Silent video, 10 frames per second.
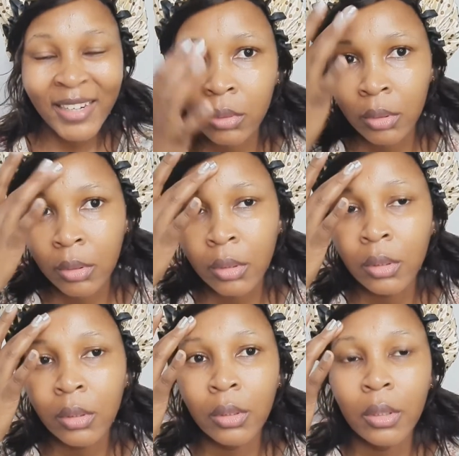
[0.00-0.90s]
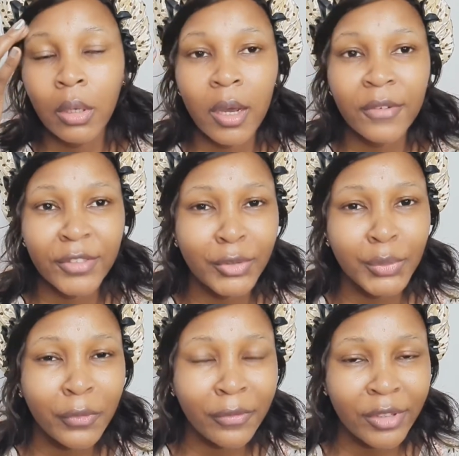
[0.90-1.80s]
And after you
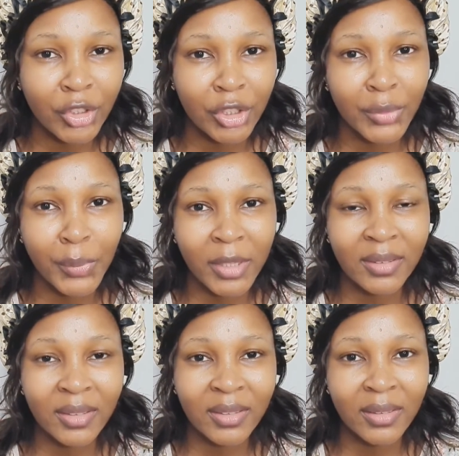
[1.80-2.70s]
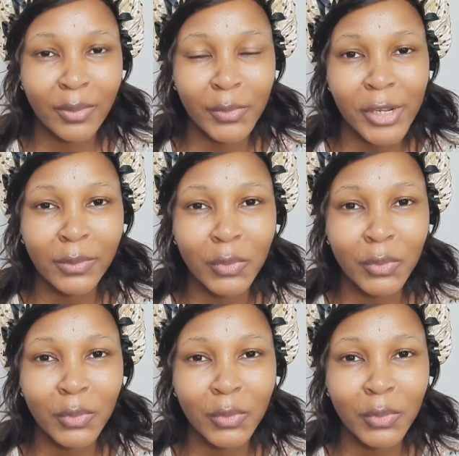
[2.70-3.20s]
remove the sheet mask, sometimes your